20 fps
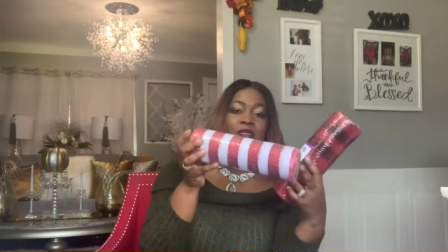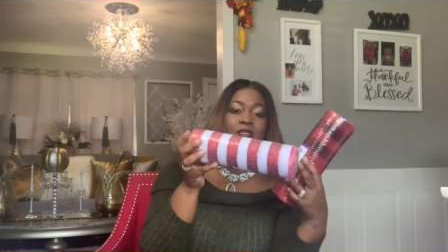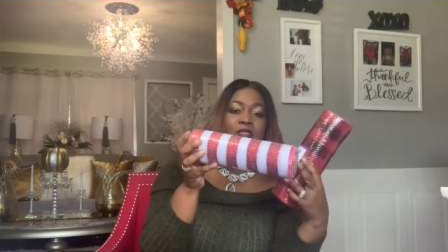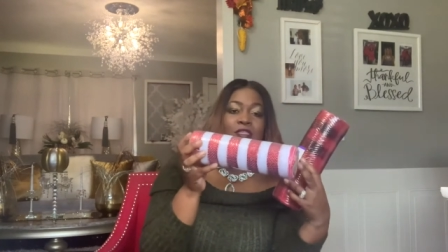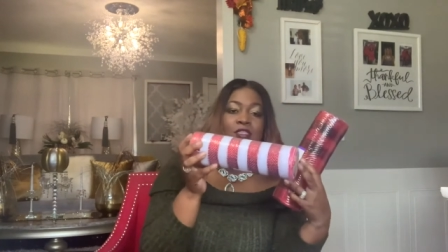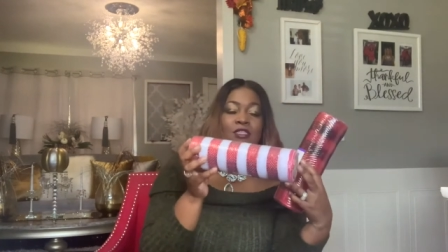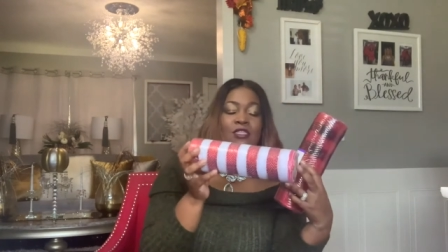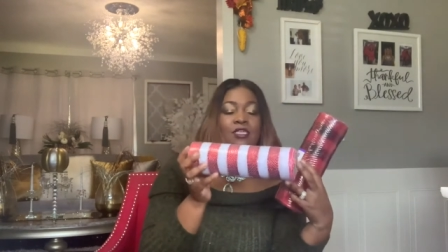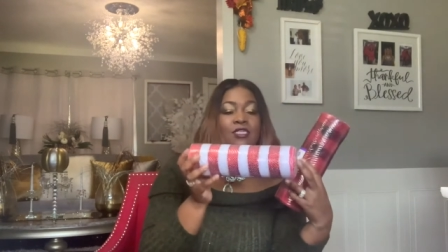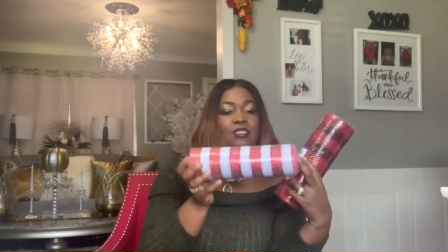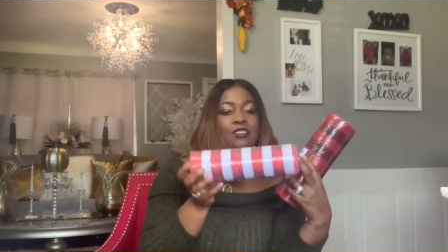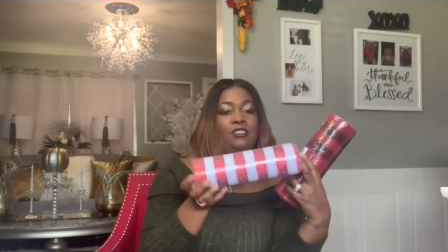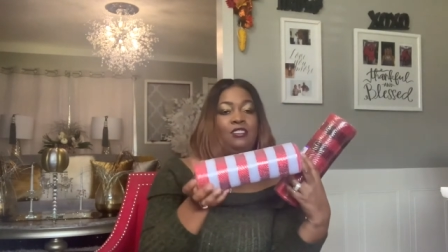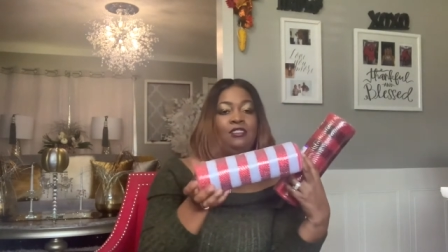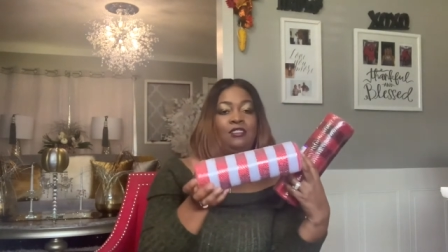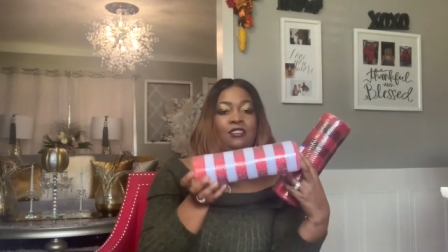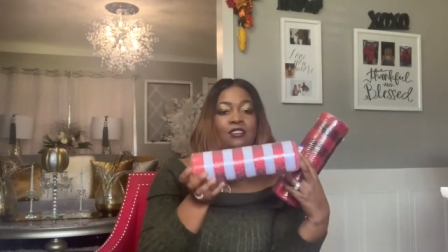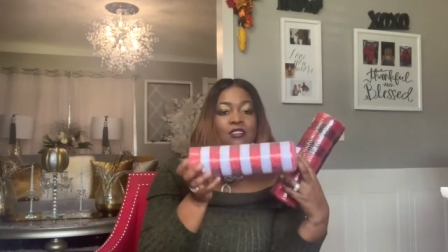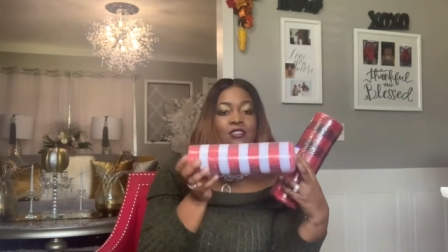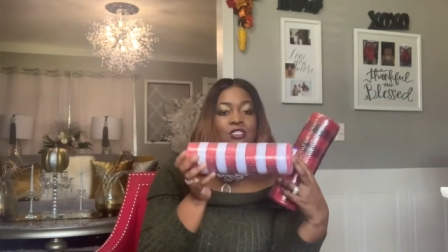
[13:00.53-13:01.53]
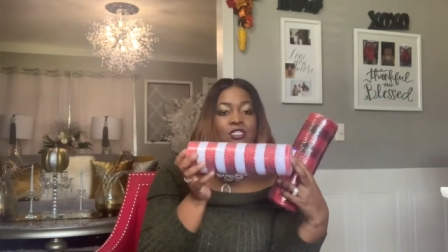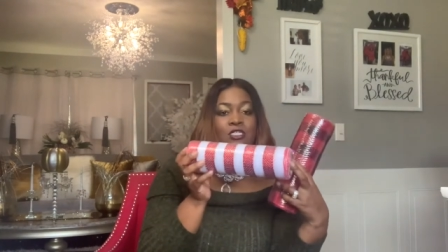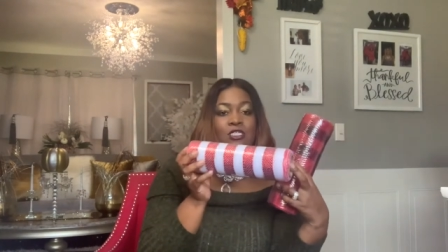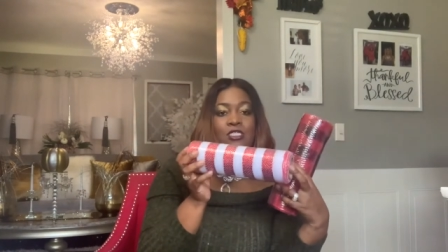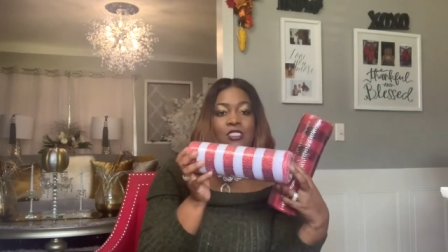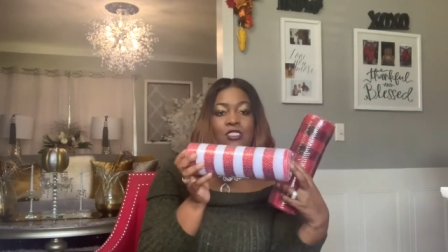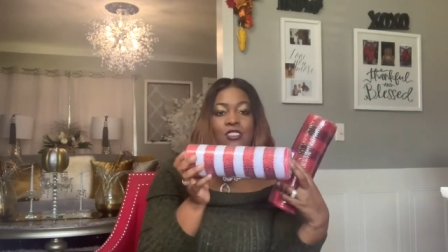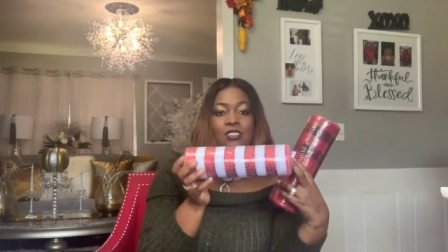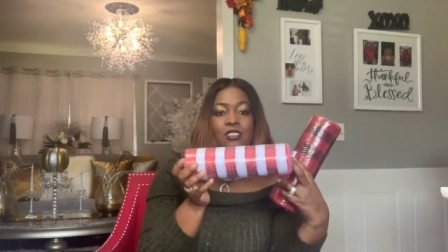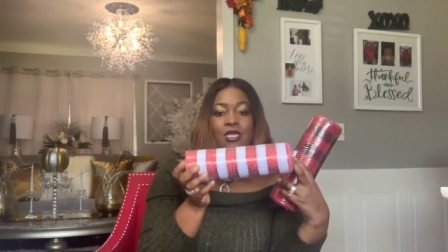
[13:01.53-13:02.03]
this this
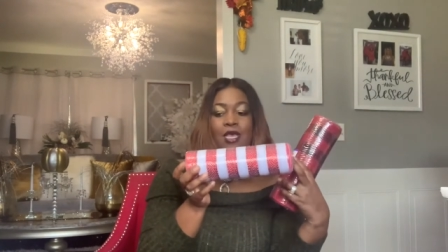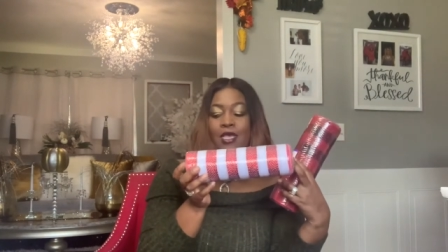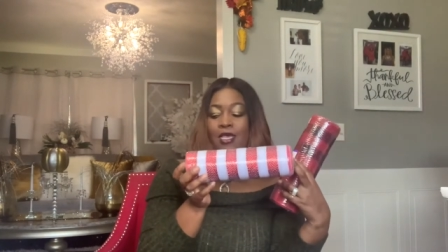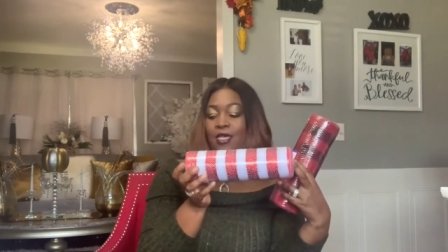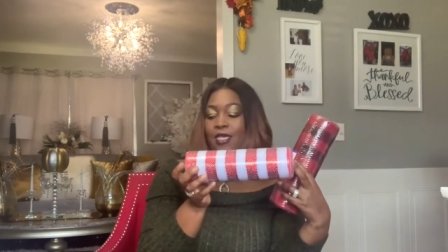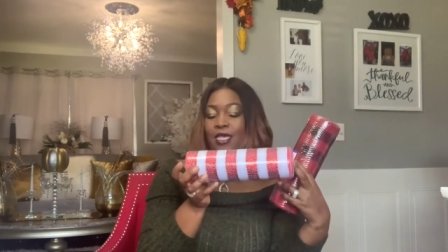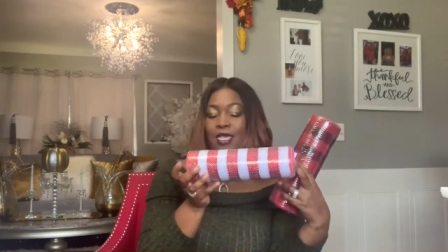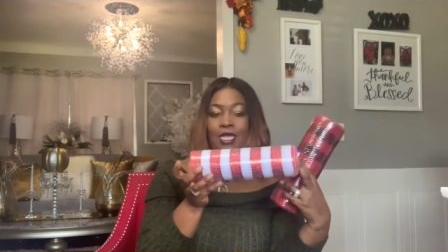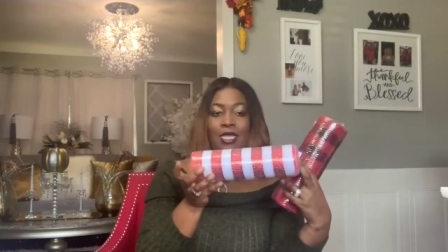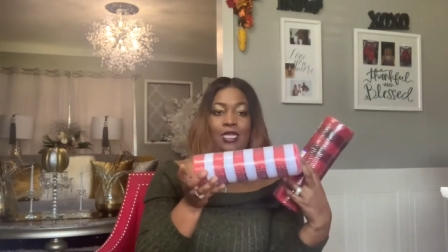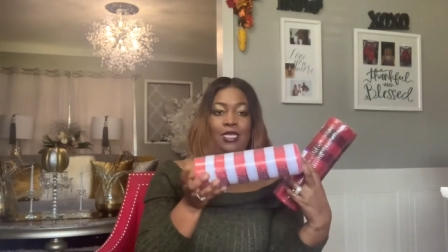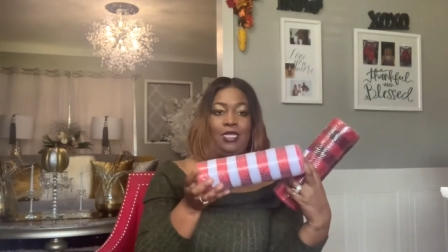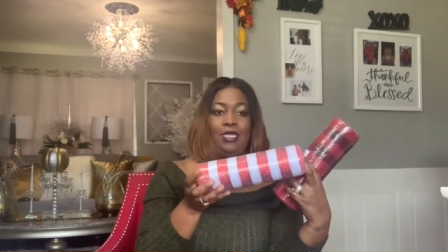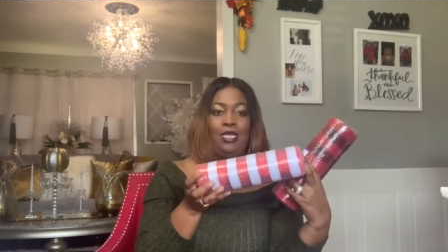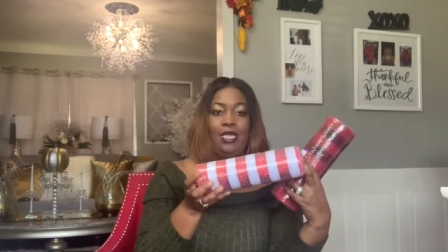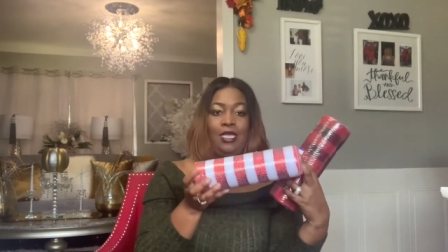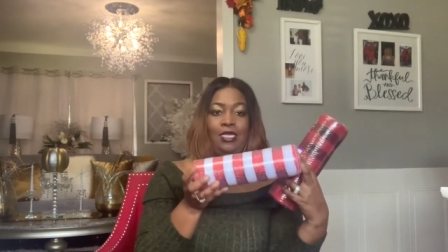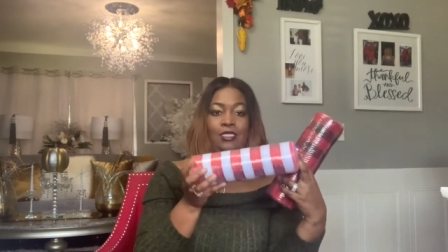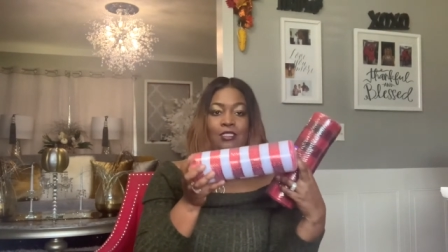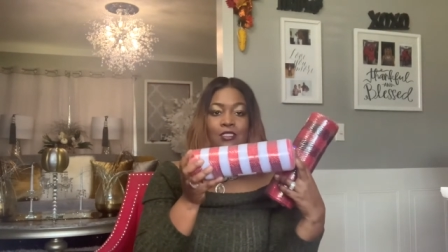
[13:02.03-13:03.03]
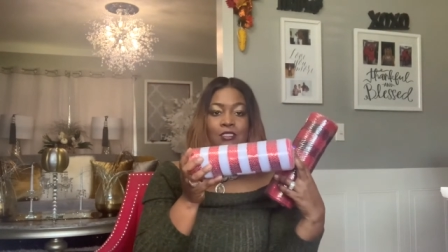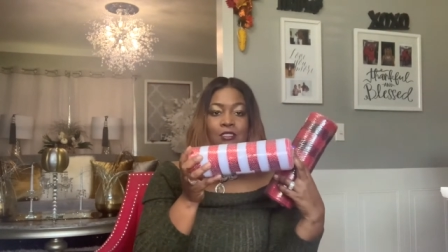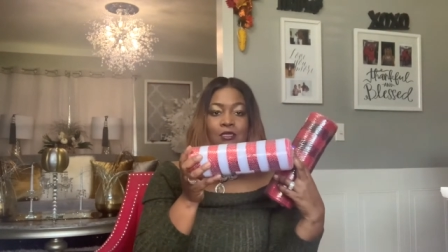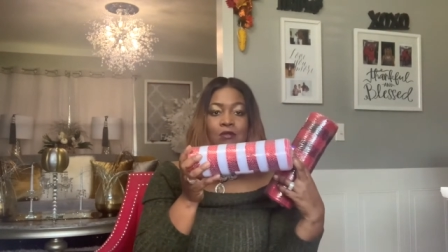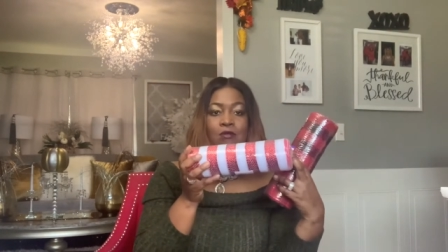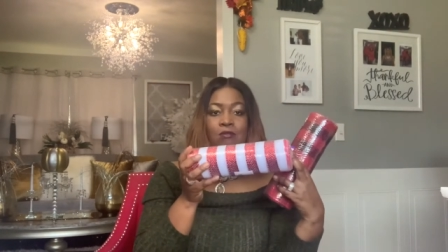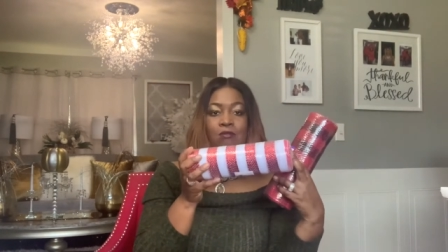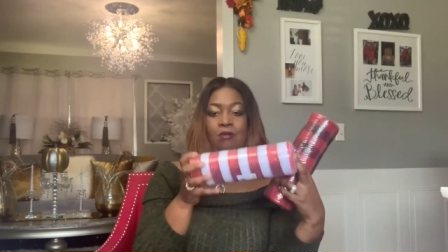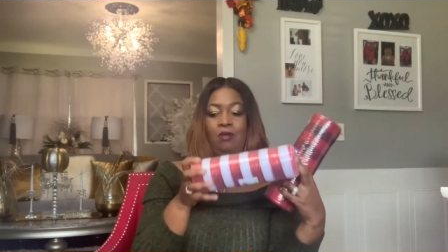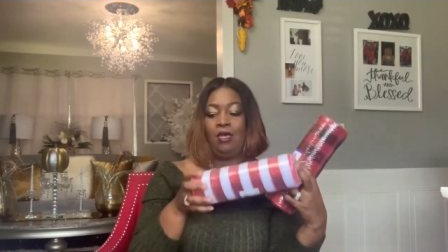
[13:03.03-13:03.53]
is like a candy cane,
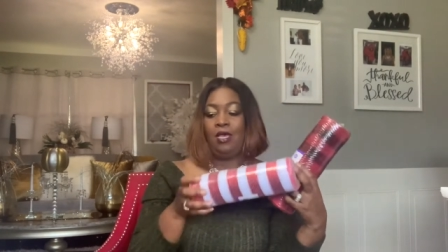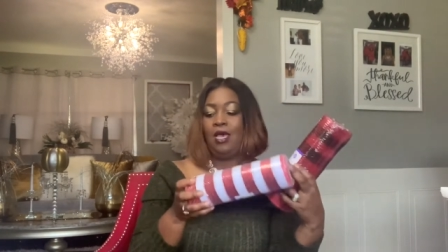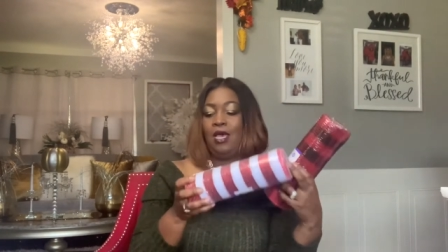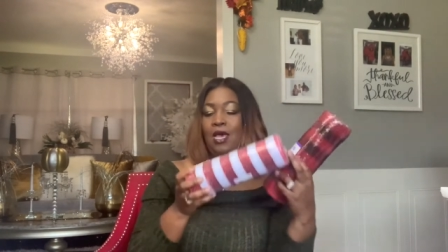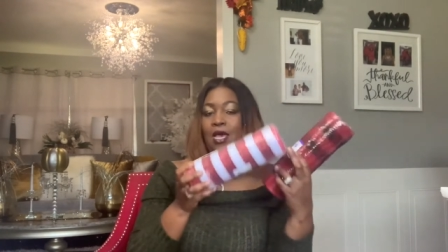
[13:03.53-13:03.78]
so I